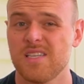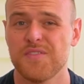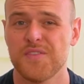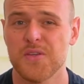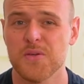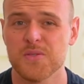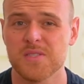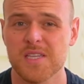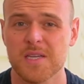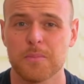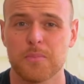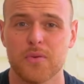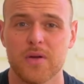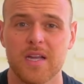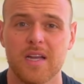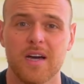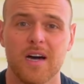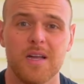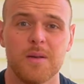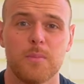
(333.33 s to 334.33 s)
if using
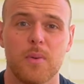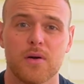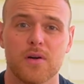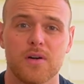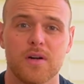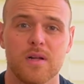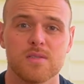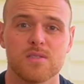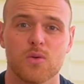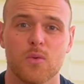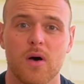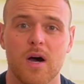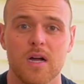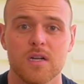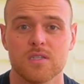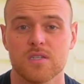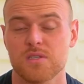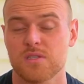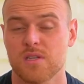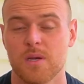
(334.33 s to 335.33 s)
pre-cut butternut
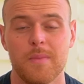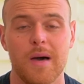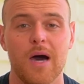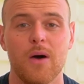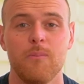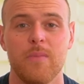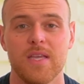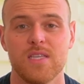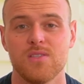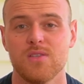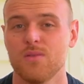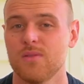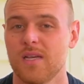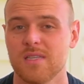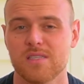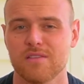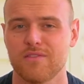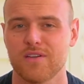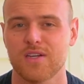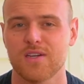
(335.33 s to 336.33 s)
squash somehow makes you
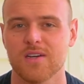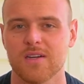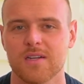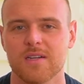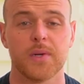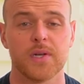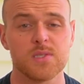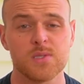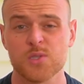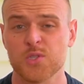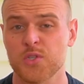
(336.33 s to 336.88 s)
less of a cook. But here's the